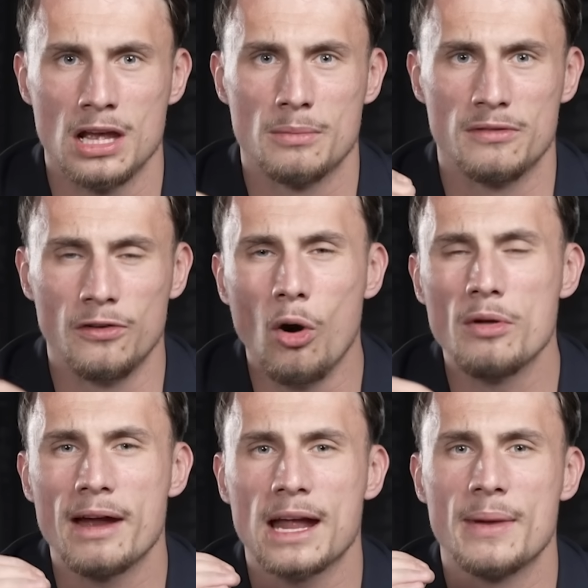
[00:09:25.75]
Before we
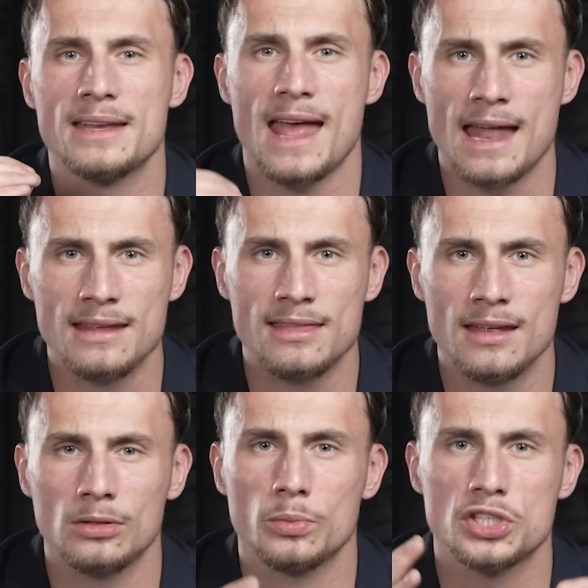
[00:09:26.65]
recommend
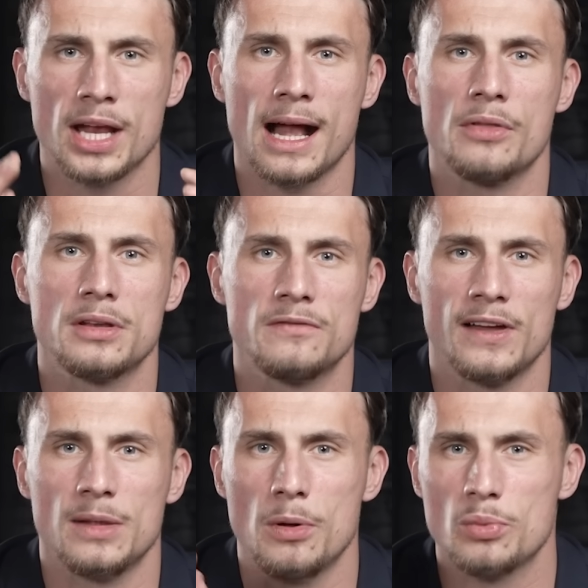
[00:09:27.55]
anything, we check out the
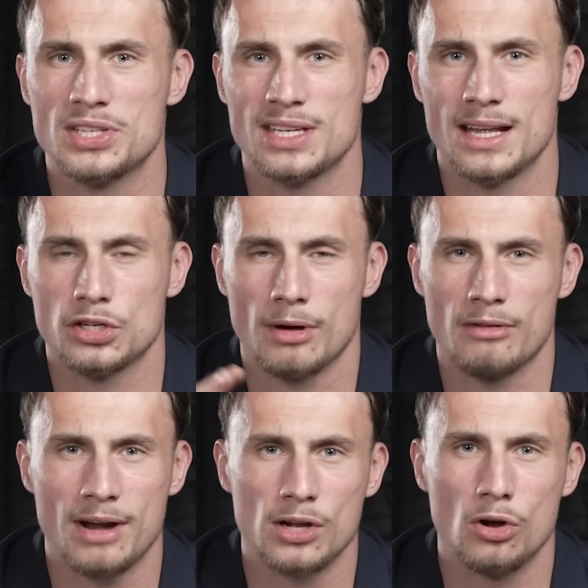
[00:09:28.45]
developer, we see their track
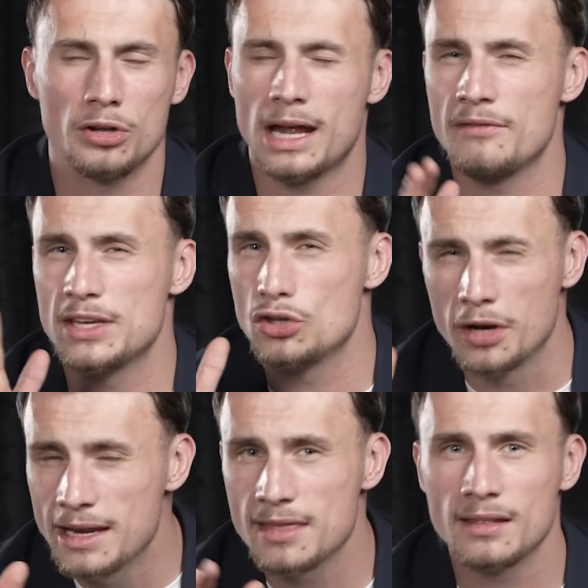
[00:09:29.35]
record. Have they done
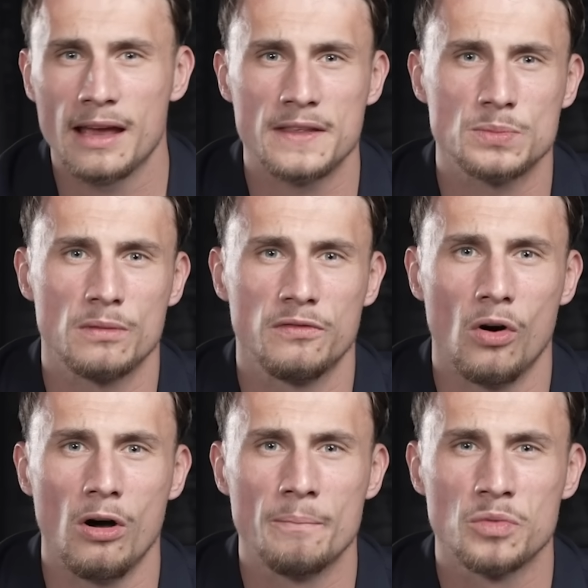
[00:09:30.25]
anything like this before?